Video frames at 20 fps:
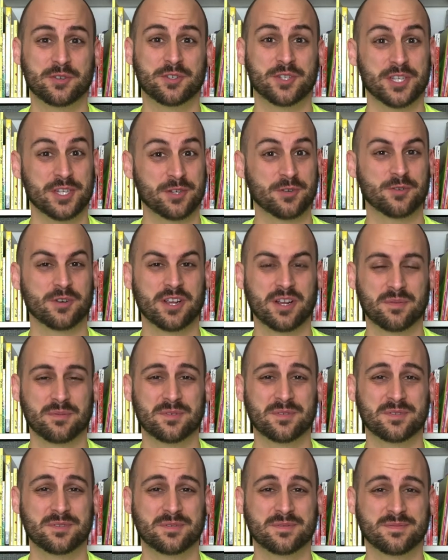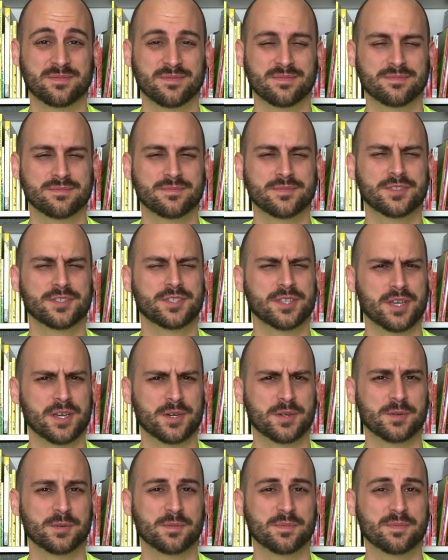Chincredible.
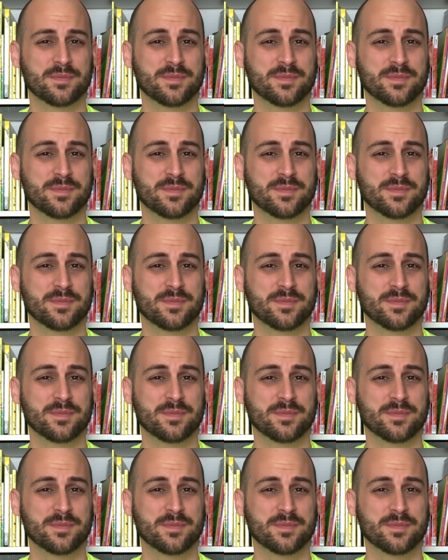So,